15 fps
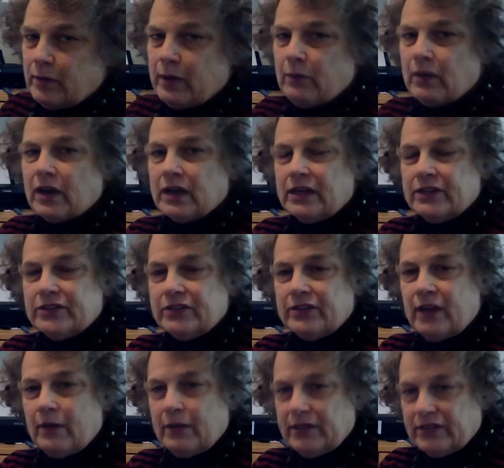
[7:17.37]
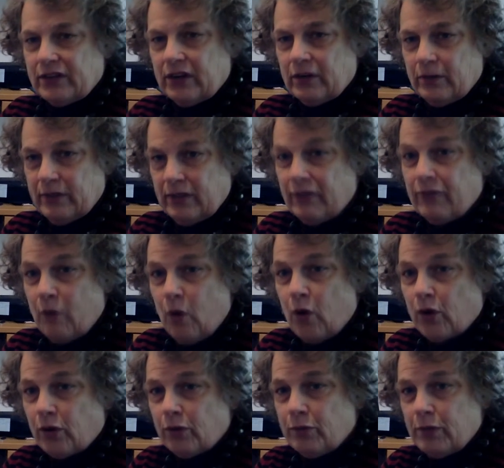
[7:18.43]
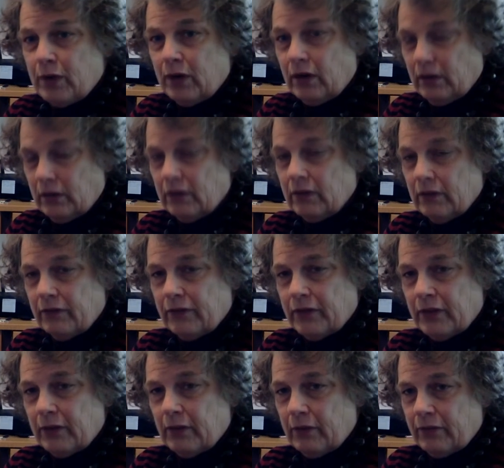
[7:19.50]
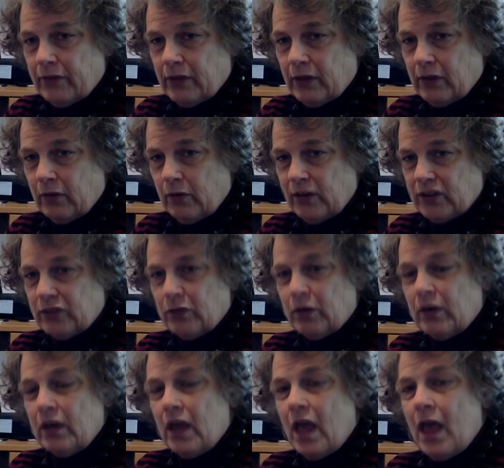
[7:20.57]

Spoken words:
we weren't going to do that. We started with the worüber for the question word.